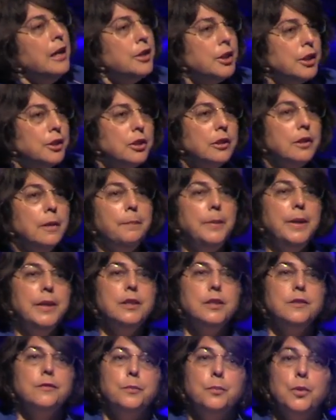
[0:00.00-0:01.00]
She took a
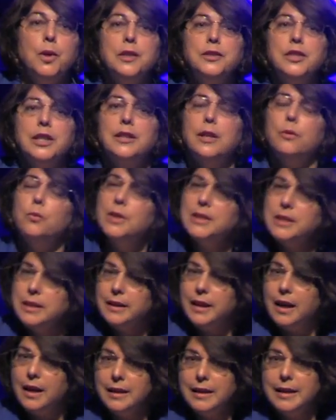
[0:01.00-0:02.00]
piece of a project that
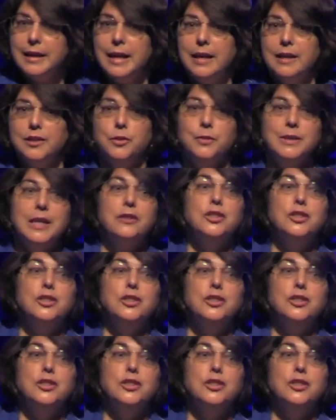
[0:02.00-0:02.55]
wasn't cutting edge, it was